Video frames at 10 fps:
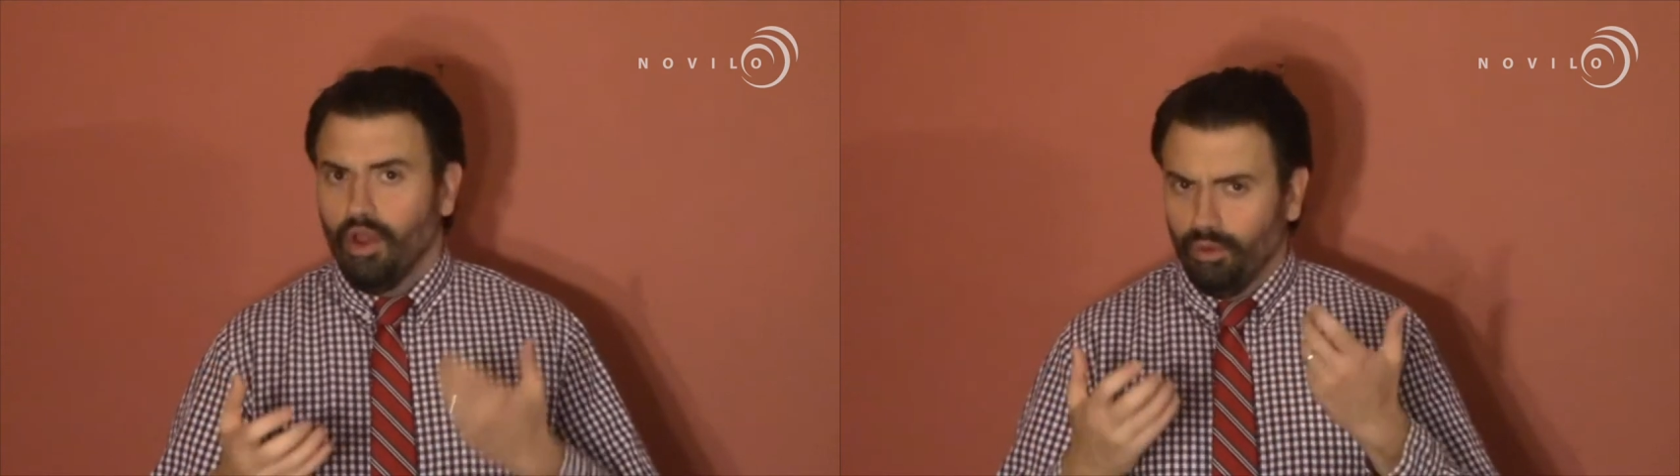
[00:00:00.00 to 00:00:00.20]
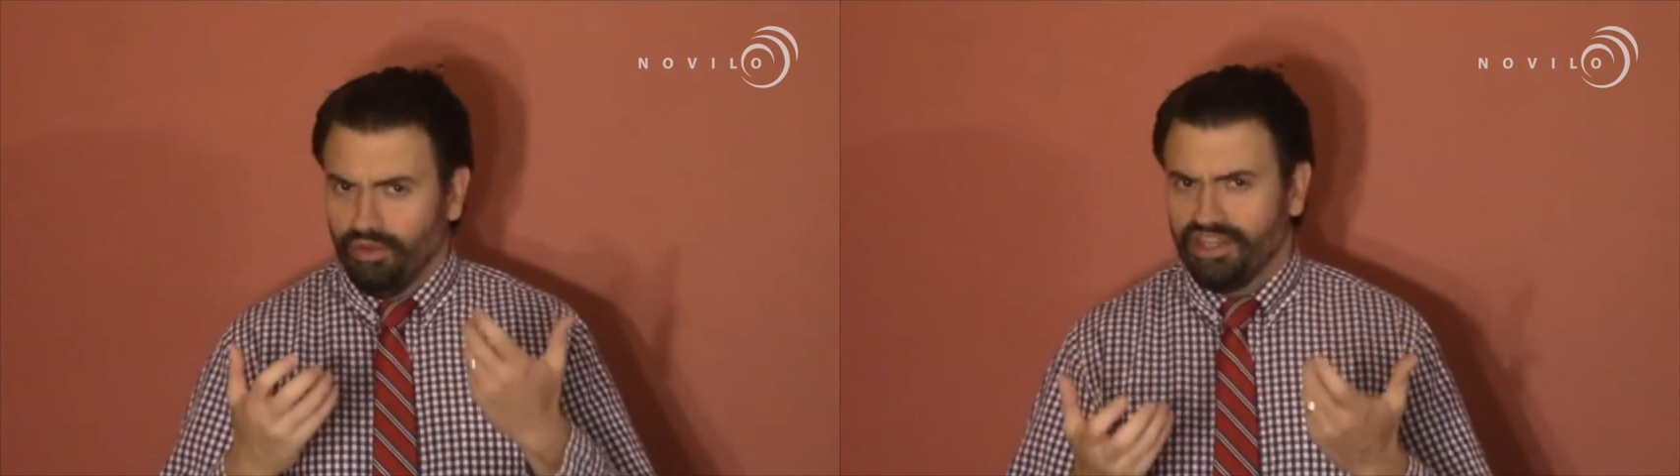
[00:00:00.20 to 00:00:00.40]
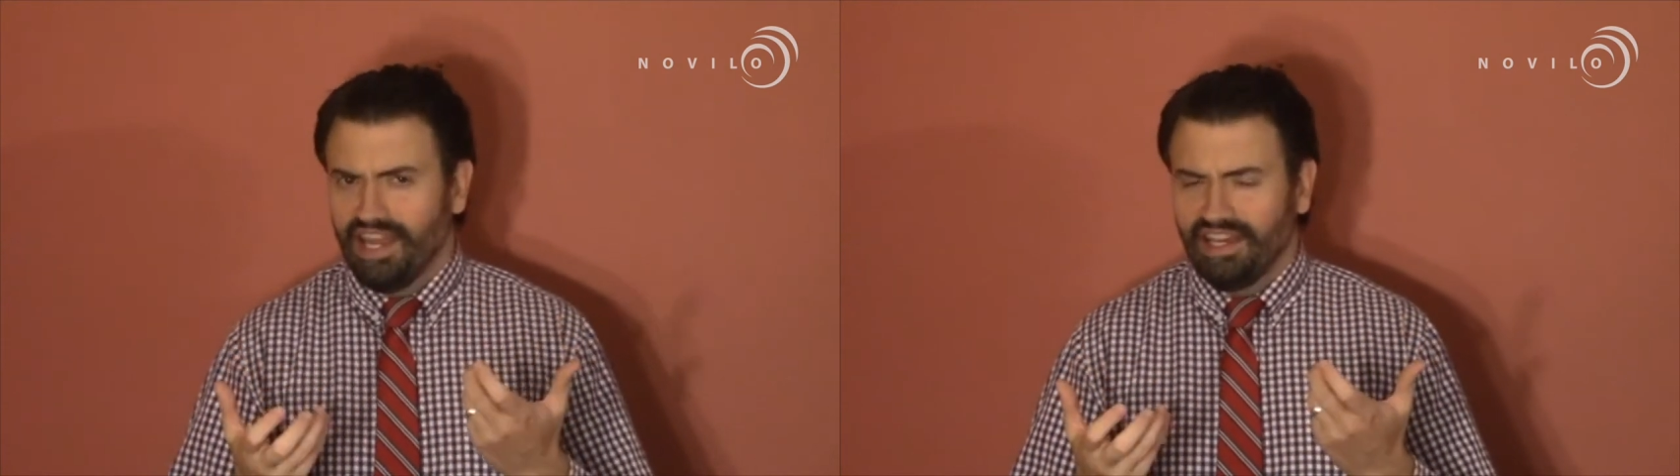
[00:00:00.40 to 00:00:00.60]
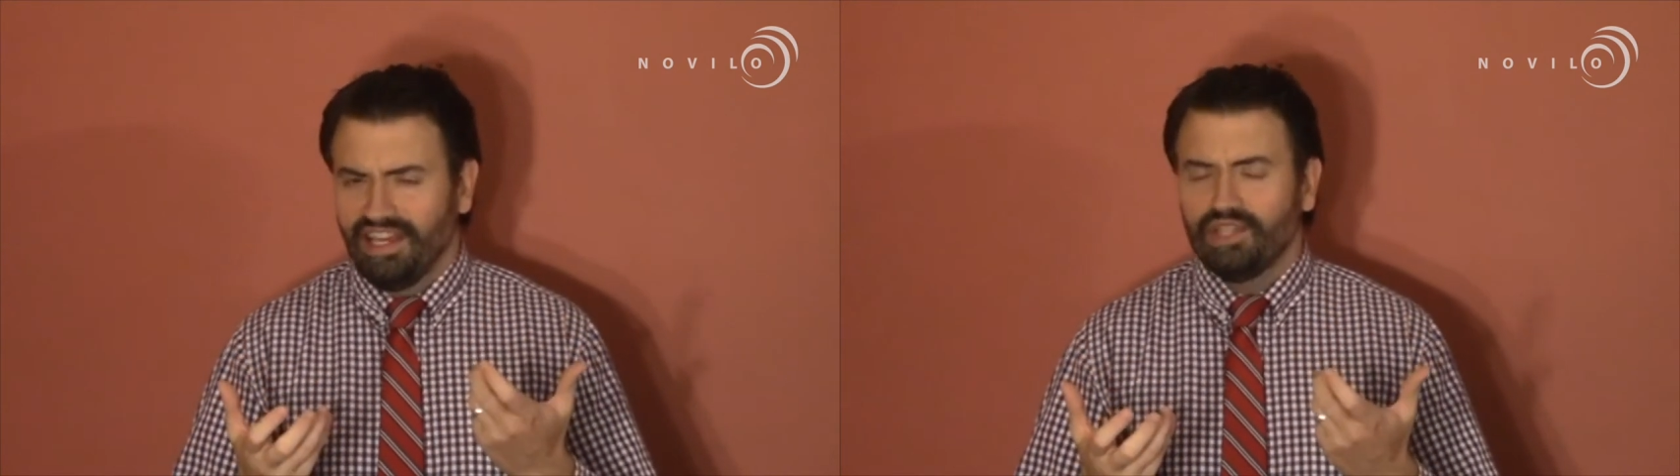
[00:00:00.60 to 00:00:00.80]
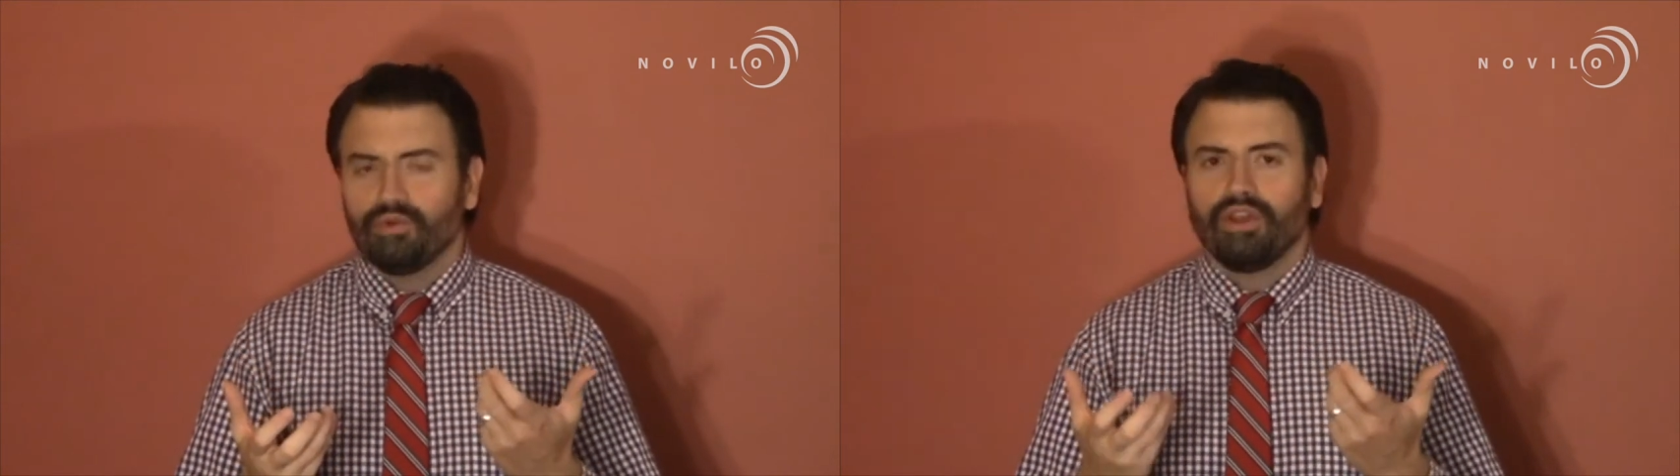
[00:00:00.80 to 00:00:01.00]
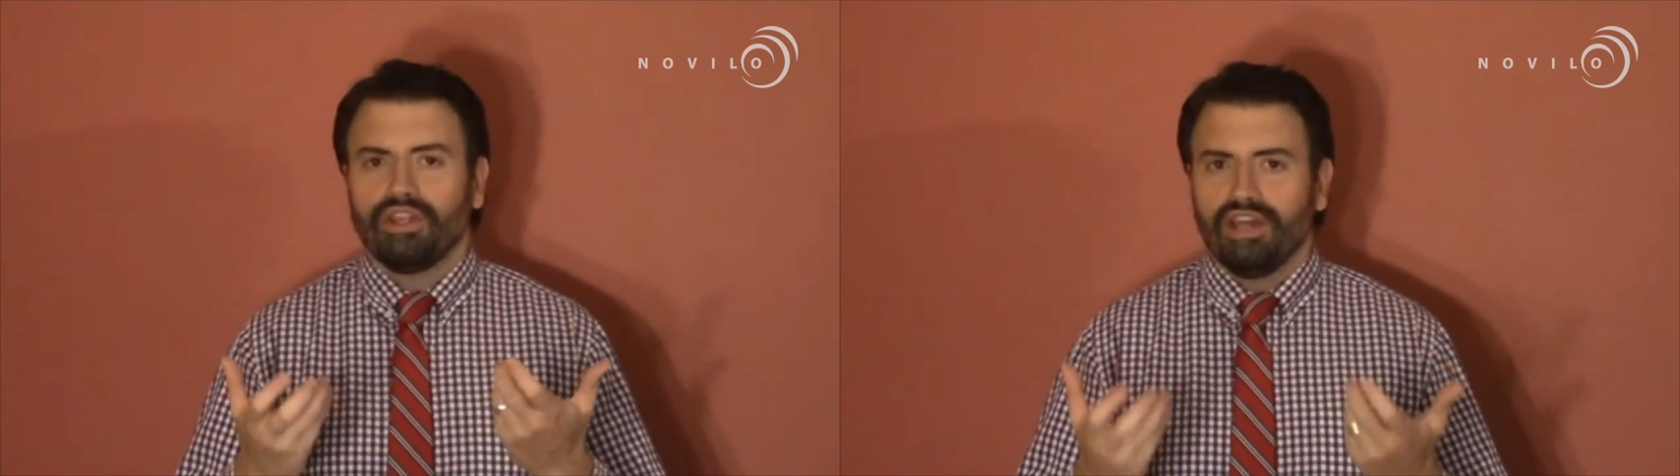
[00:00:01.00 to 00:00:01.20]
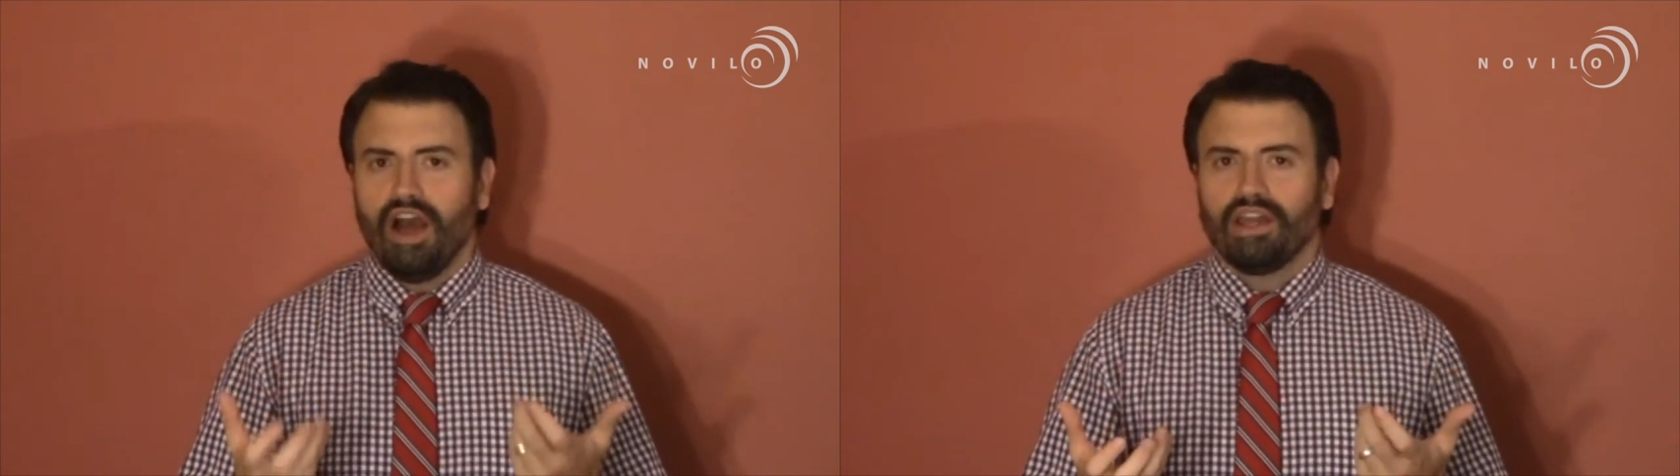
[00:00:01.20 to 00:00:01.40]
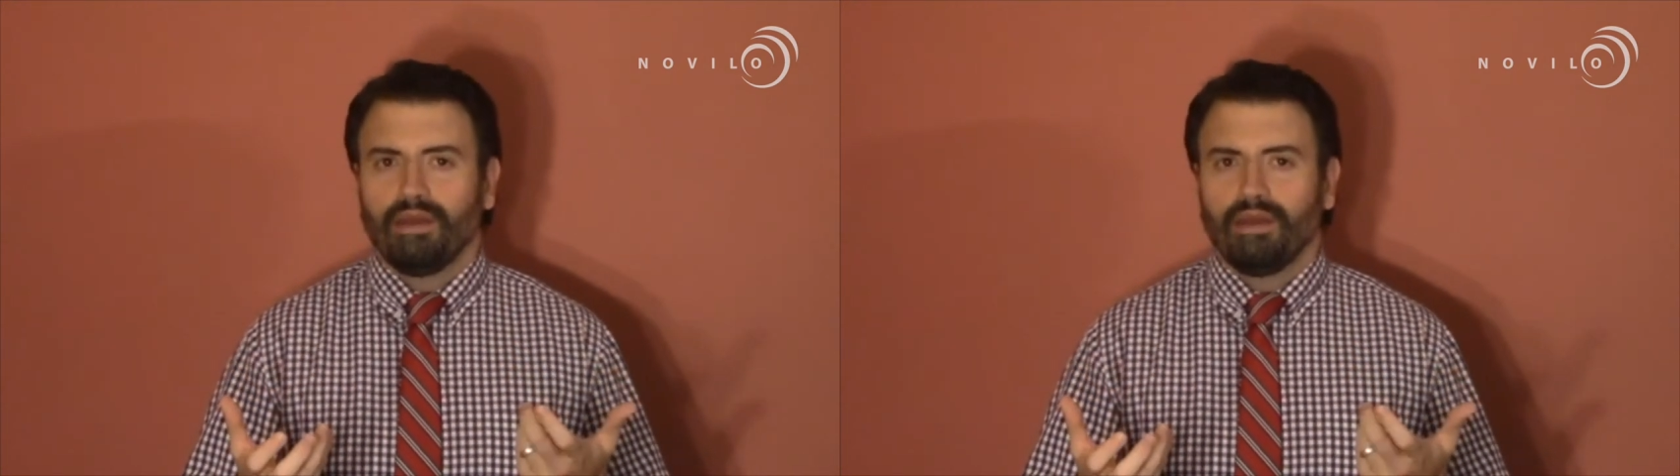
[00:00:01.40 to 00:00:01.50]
with the techniques we're going to talk